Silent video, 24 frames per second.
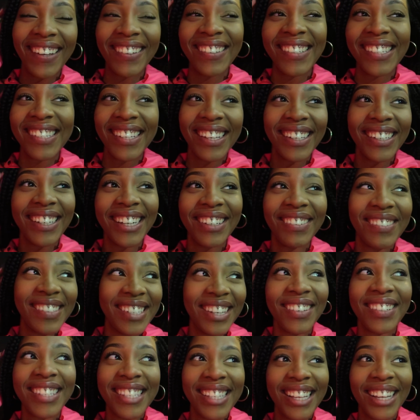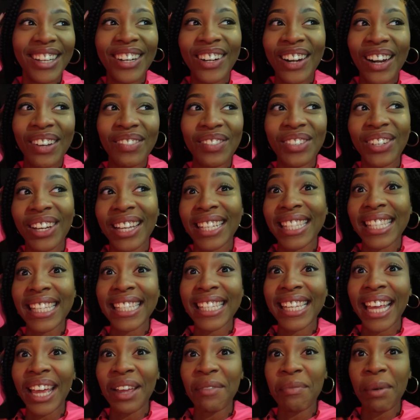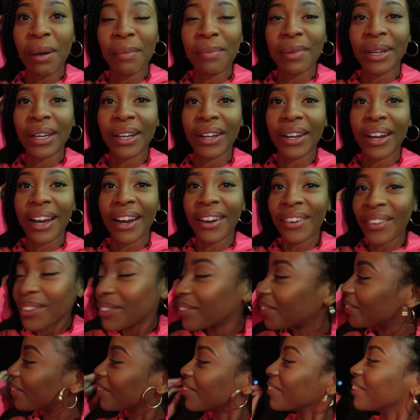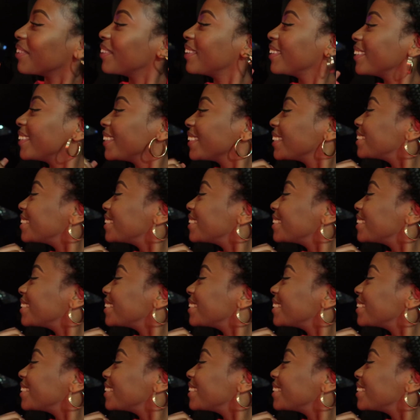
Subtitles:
I'm so, every time I see a crime scene, I see tape, I'm like, oh.